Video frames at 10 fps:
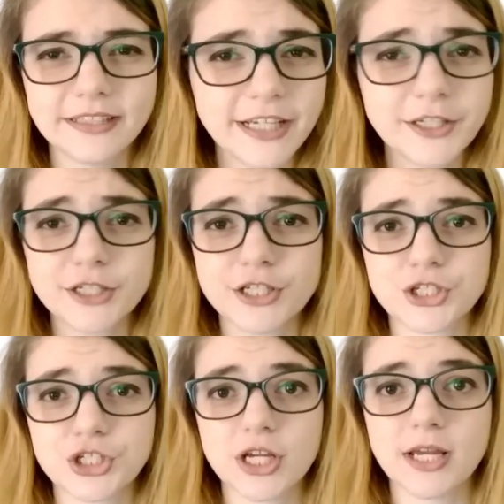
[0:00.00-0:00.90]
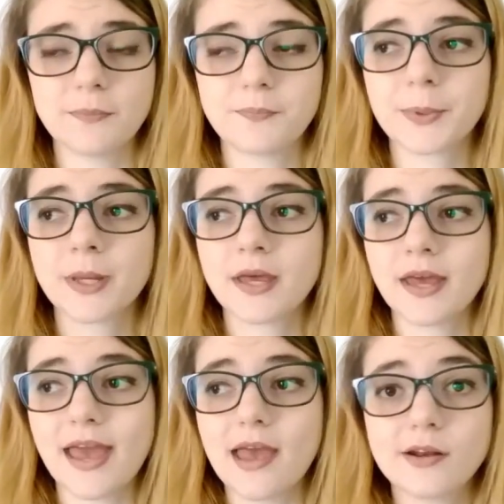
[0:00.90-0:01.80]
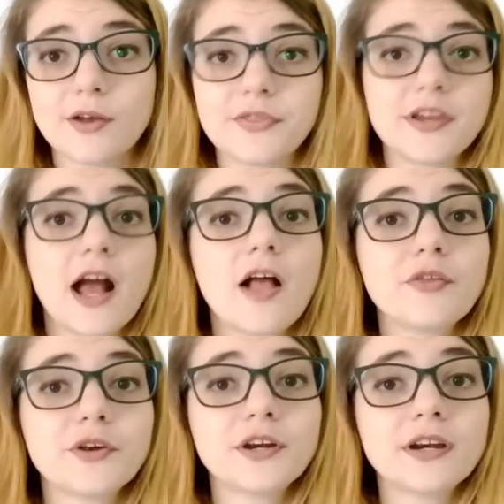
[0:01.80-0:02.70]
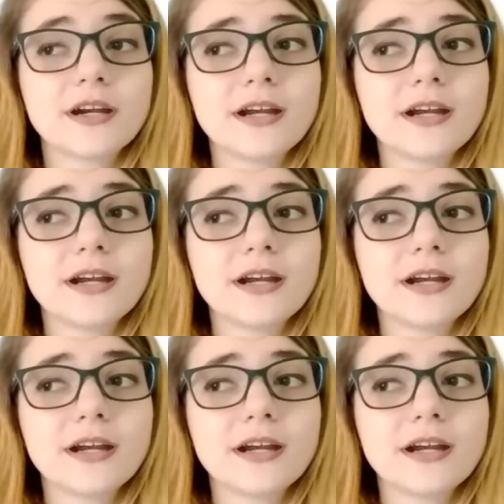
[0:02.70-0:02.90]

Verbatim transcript: leadership, and on the other,